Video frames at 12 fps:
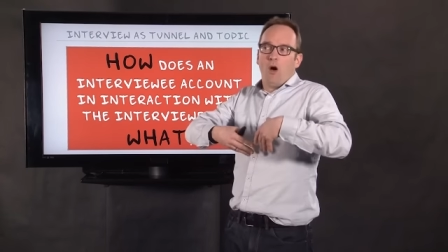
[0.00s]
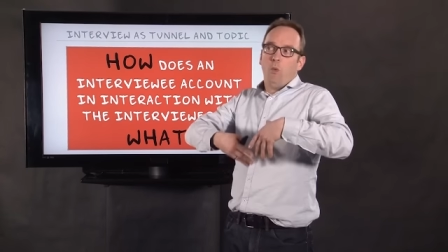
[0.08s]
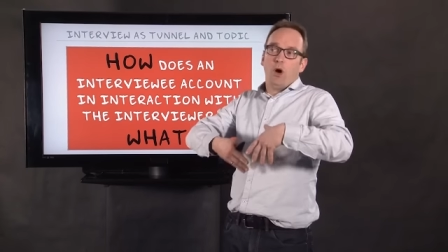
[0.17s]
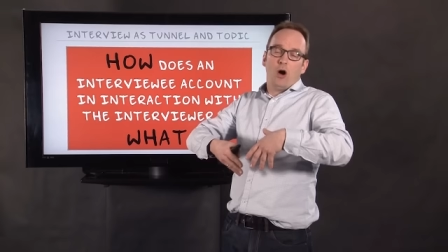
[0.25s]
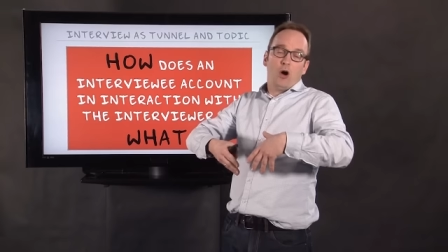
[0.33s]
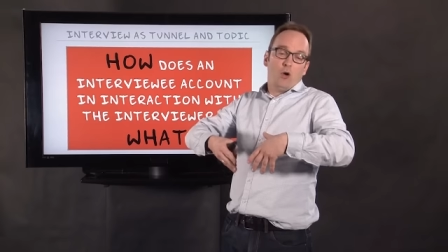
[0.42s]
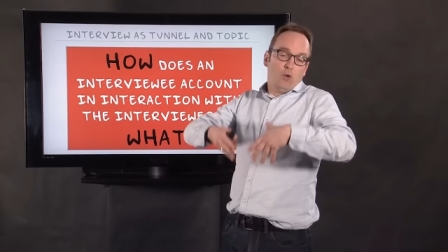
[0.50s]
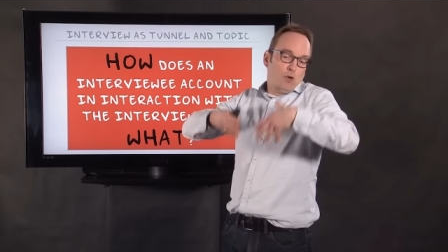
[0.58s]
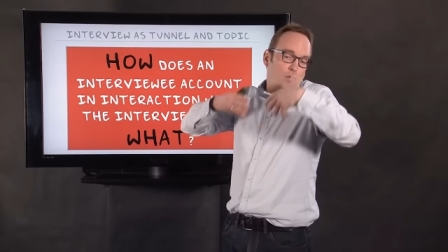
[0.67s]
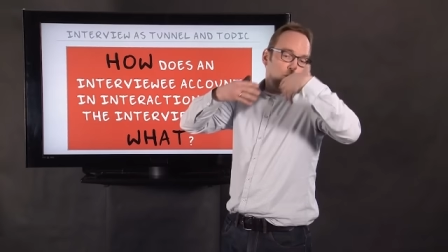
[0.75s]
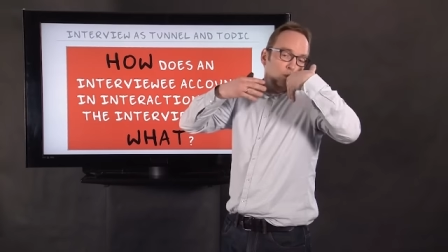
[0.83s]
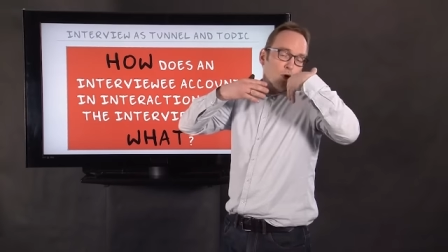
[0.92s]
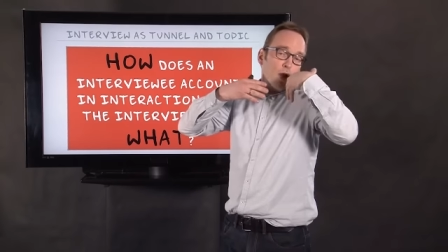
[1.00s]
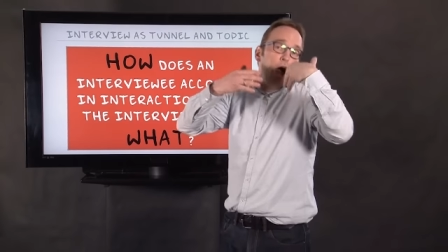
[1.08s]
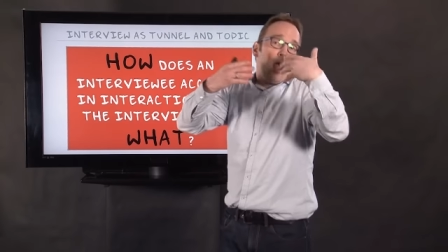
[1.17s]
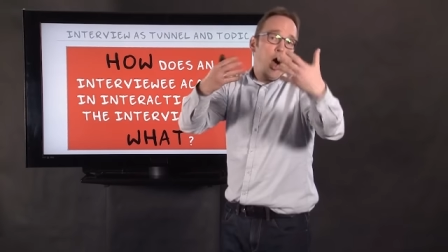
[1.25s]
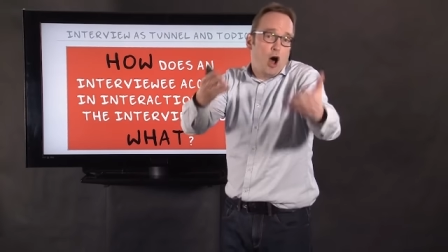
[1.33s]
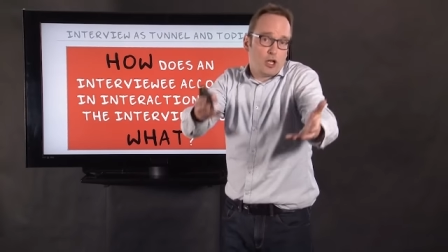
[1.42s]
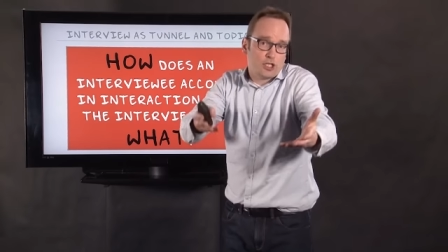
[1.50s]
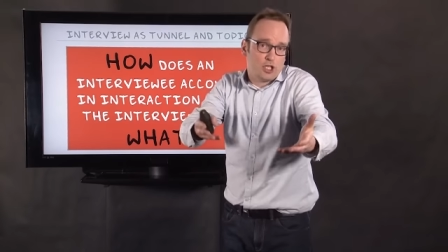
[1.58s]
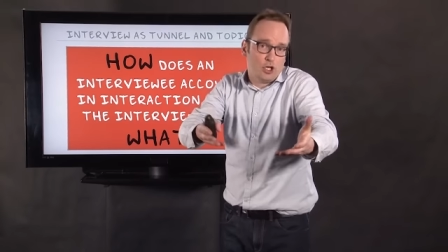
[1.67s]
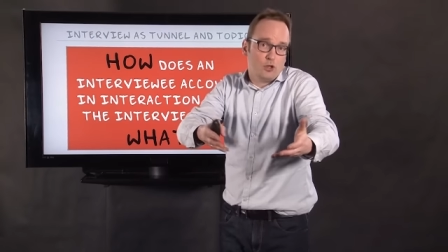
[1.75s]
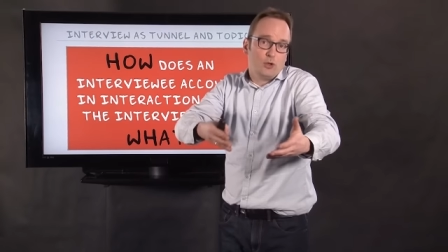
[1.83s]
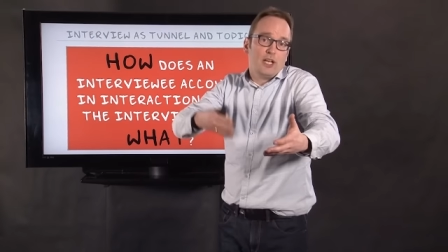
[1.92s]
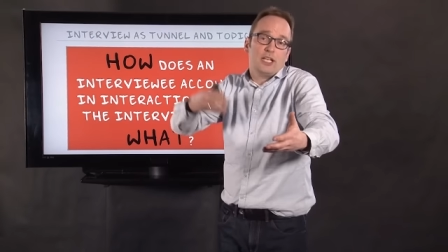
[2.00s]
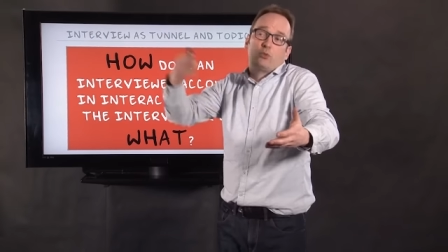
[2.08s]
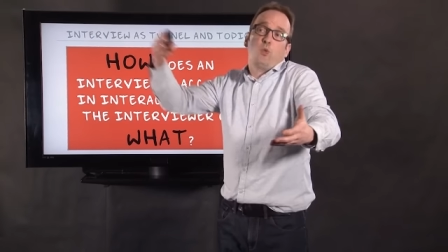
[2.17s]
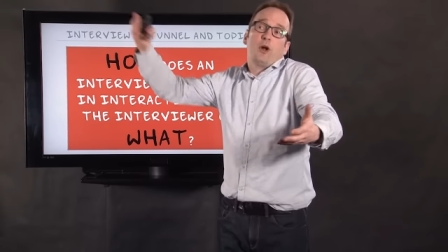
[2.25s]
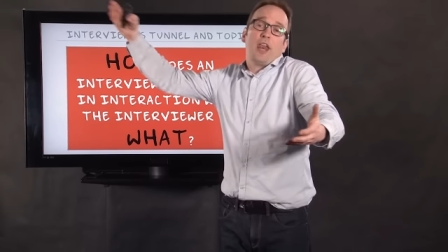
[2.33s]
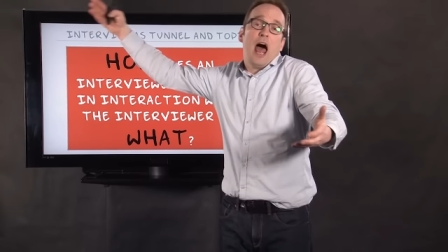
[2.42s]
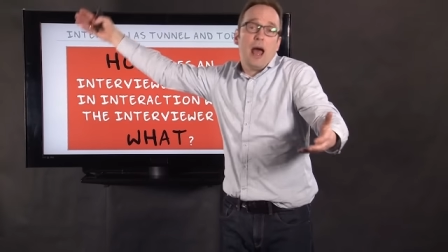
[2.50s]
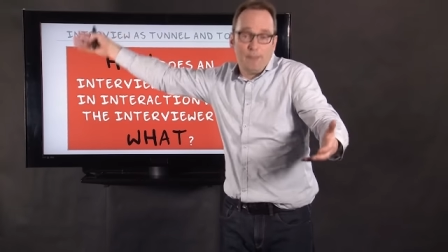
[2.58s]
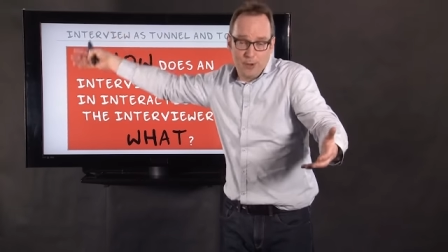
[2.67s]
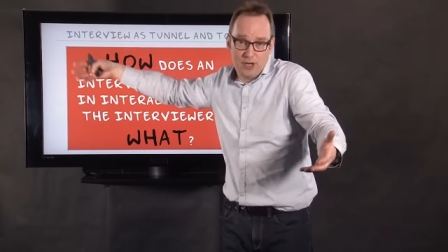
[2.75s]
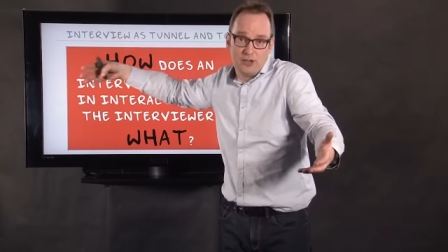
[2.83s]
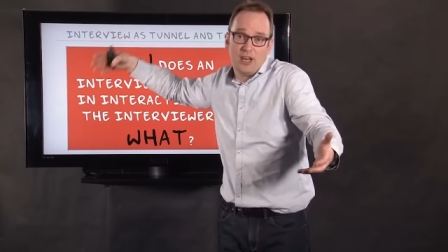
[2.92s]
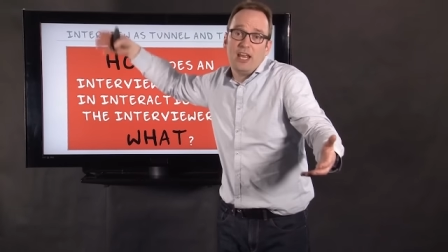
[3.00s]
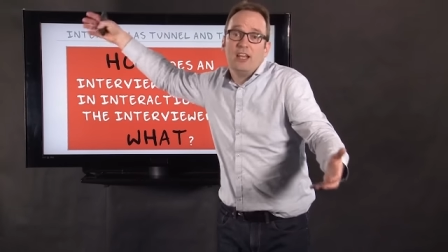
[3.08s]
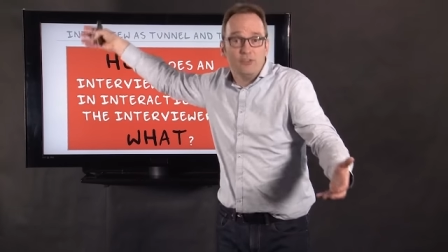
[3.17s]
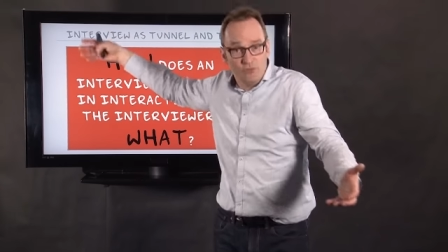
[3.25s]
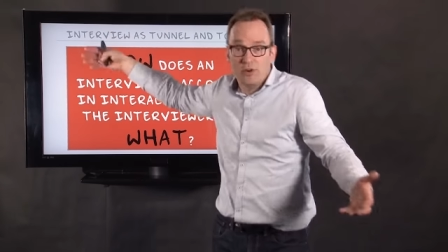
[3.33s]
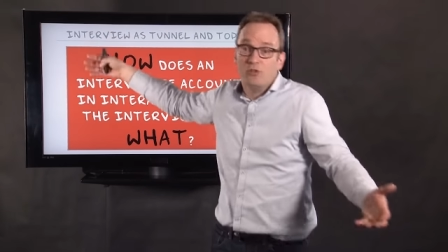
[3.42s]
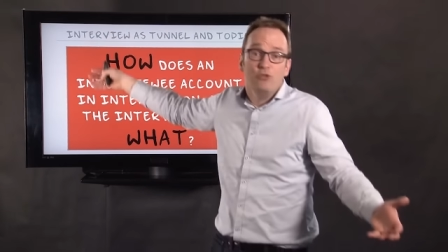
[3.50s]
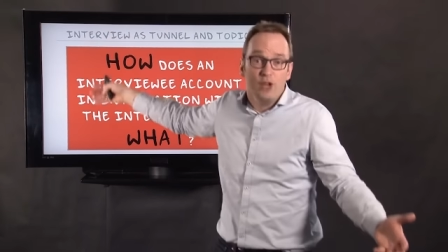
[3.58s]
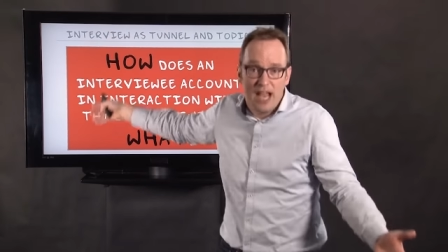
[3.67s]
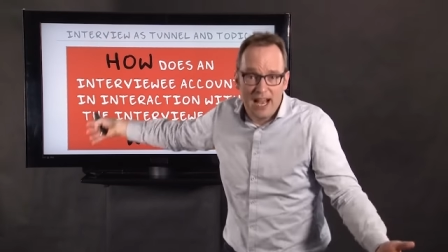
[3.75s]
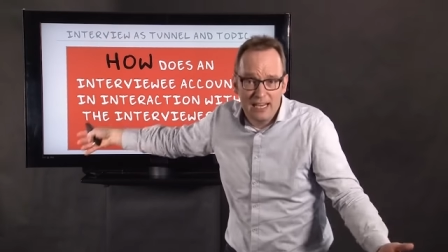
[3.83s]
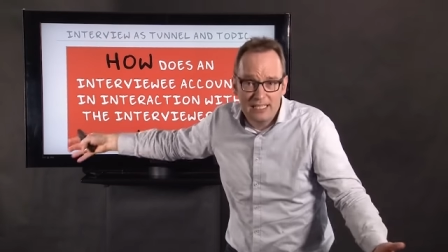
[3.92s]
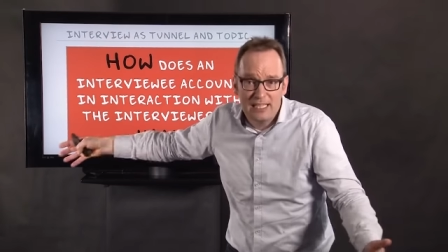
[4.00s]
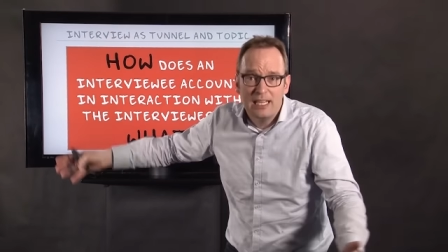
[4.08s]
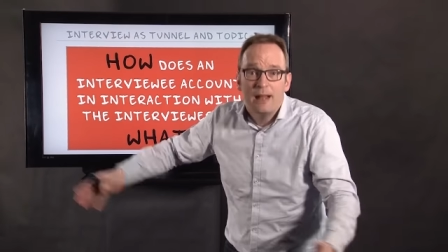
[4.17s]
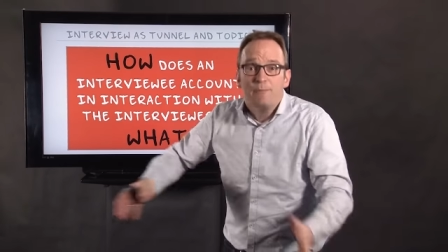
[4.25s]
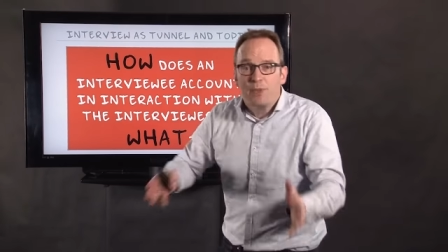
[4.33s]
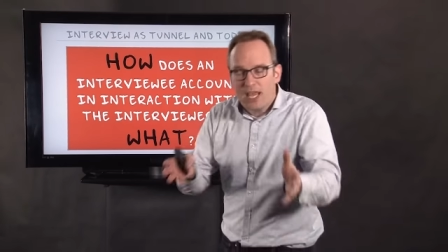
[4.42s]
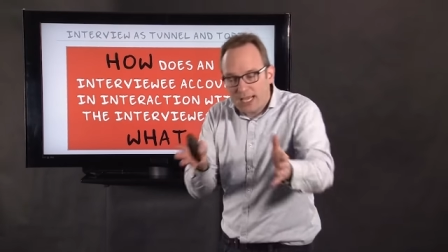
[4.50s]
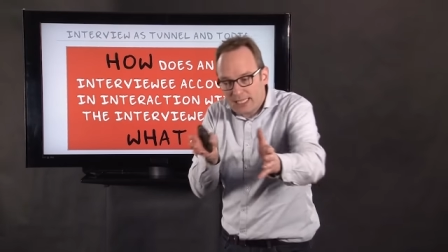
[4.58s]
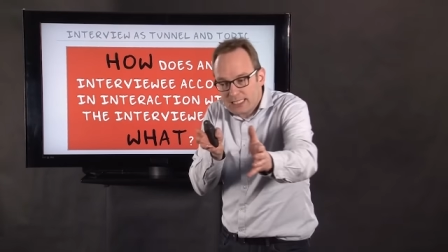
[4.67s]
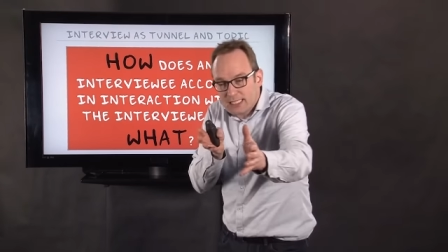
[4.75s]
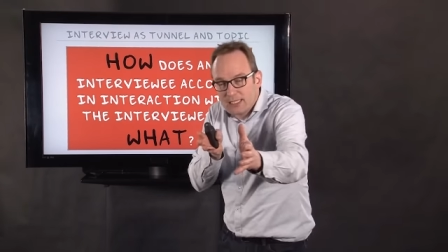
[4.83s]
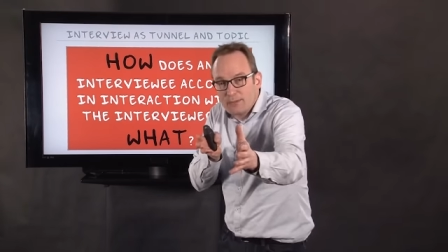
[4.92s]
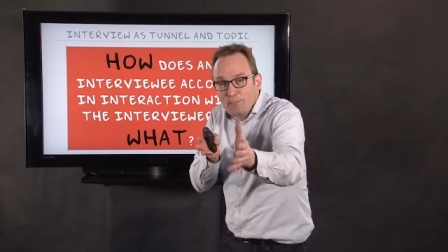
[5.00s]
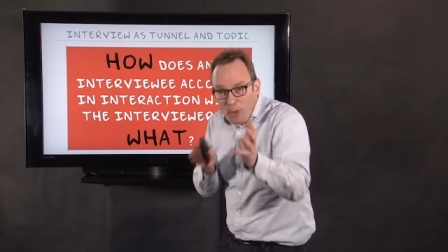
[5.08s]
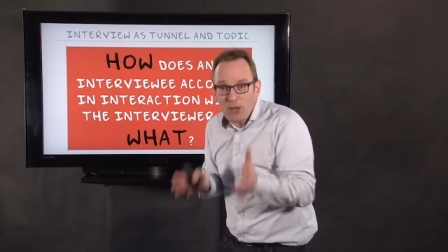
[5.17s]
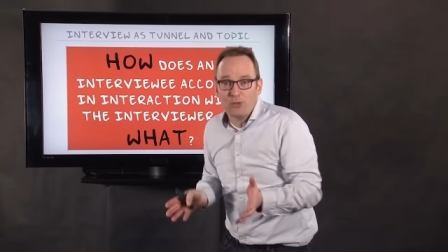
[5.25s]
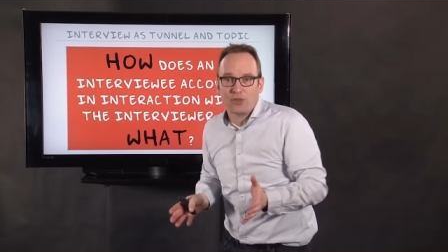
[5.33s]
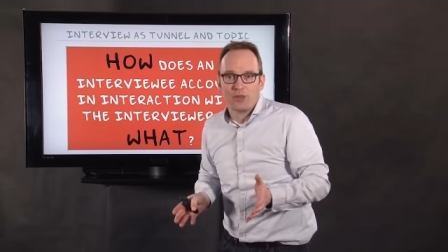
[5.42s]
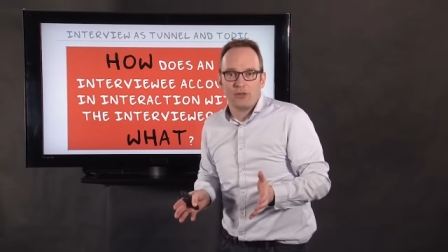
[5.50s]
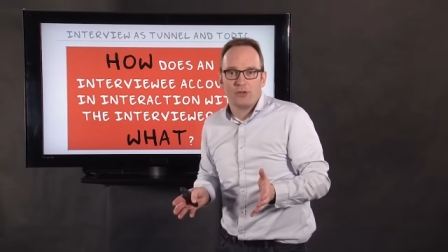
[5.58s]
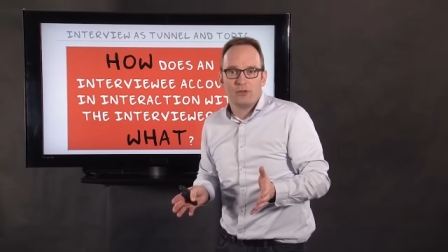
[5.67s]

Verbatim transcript: whoa, what I ask you is what happened in reality. It's both.